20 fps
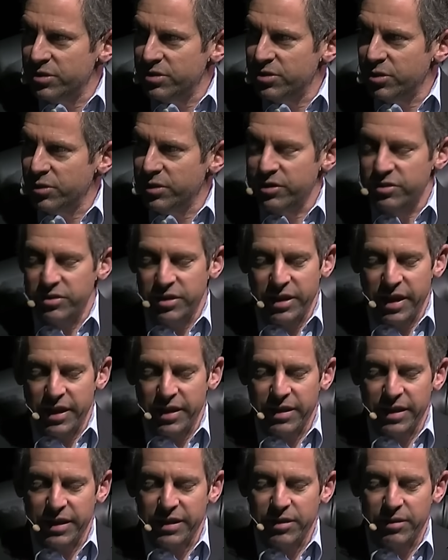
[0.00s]
So there's the,
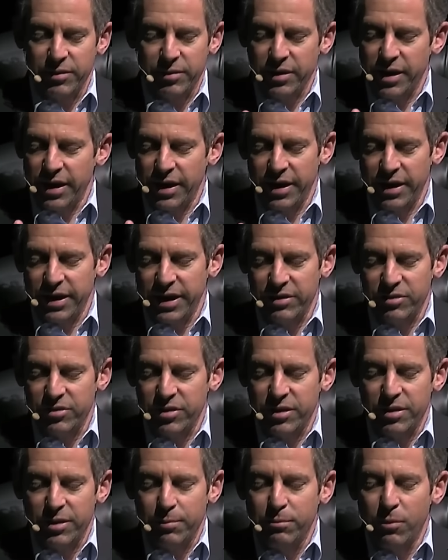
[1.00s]
the, again
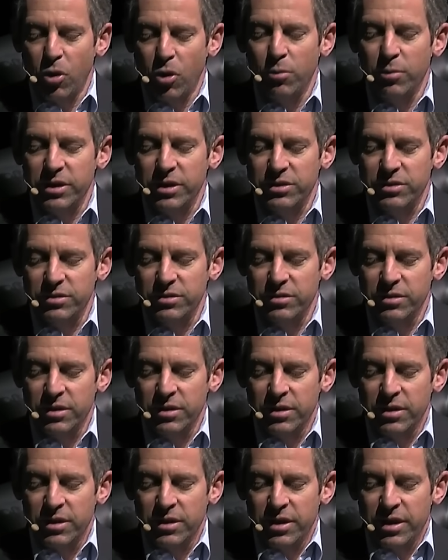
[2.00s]
the, the moment
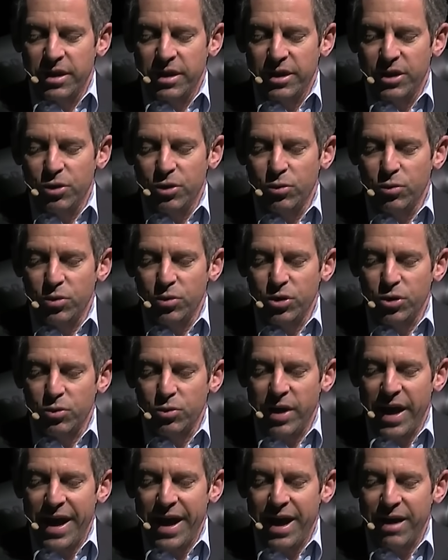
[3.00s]
you you
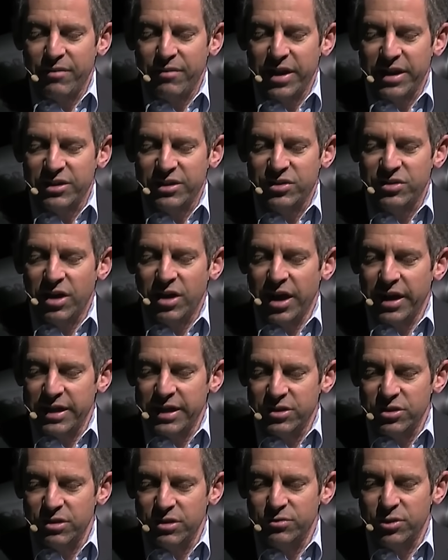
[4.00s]
have a
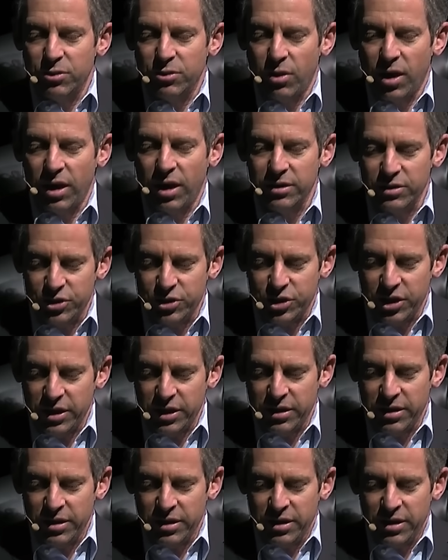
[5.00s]
science of
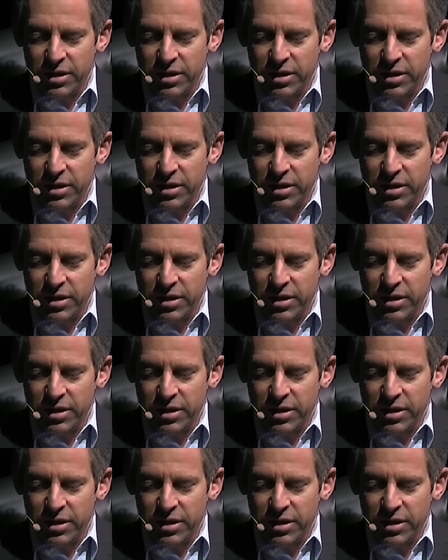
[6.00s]
neurology,